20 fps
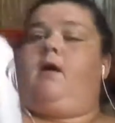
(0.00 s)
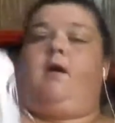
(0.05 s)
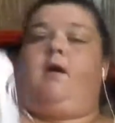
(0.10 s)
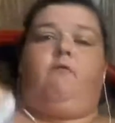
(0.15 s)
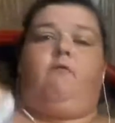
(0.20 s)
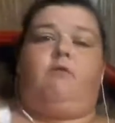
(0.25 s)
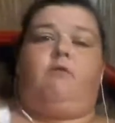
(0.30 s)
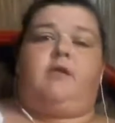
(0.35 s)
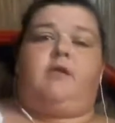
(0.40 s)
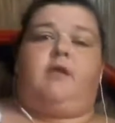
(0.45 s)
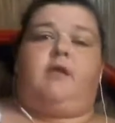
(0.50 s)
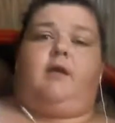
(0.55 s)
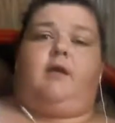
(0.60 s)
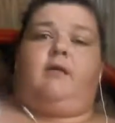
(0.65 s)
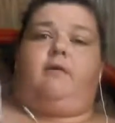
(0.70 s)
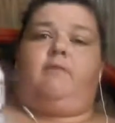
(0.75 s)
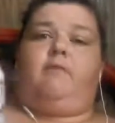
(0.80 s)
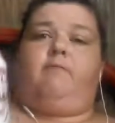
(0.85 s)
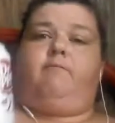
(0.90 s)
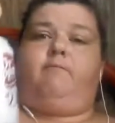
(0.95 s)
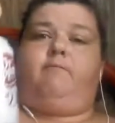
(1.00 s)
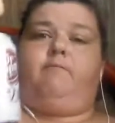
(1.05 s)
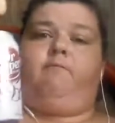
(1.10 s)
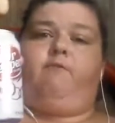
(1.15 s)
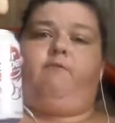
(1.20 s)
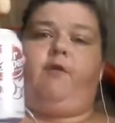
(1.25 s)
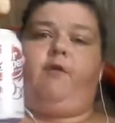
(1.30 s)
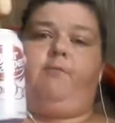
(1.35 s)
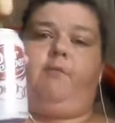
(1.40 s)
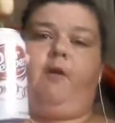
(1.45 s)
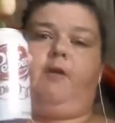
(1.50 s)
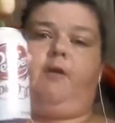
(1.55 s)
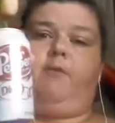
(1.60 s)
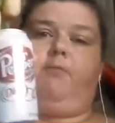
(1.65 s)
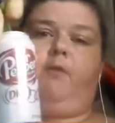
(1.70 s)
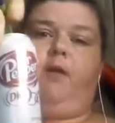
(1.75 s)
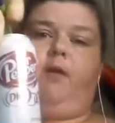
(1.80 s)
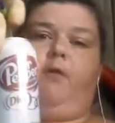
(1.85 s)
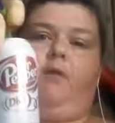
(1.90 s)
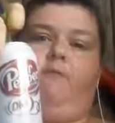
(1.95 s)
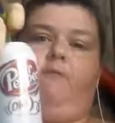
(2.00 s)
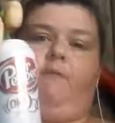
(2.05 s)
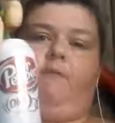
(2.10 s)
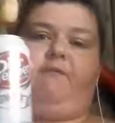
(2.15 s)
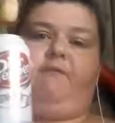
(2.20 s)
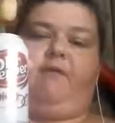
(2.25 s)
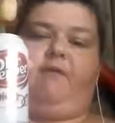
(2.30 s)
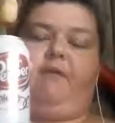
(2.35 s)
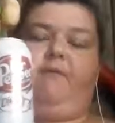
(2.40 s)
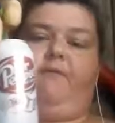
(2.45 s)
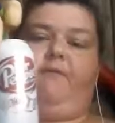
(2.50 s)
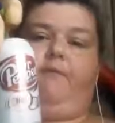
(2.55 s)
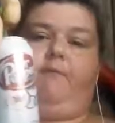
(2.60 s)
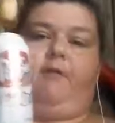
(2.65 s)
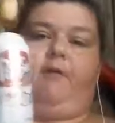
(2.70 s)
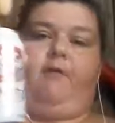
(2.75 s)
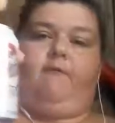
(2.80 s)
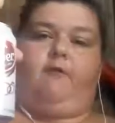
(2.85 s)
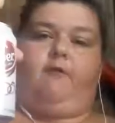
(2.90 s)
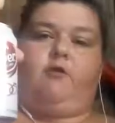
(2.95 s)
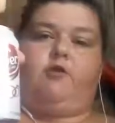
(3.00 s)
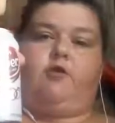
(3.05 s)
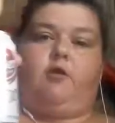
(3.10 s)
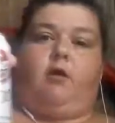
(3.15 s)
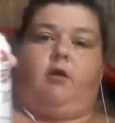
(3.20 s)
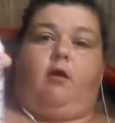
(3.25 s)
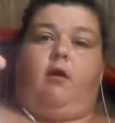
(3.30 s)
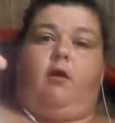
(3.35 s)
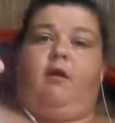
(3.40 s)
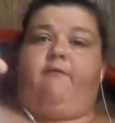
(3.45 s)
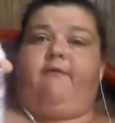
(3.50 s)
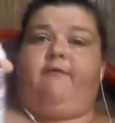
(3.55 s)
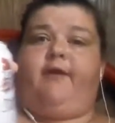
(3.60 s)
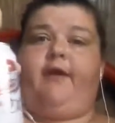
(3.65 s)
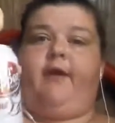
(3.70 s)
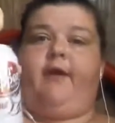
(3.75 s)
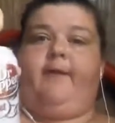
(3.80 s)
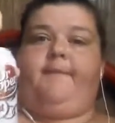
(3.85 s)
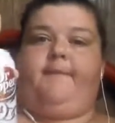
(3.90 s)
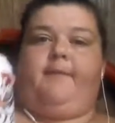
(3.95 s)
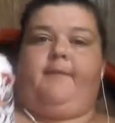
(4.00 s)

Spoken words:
Once again, free product plug for my favorite beverage every day.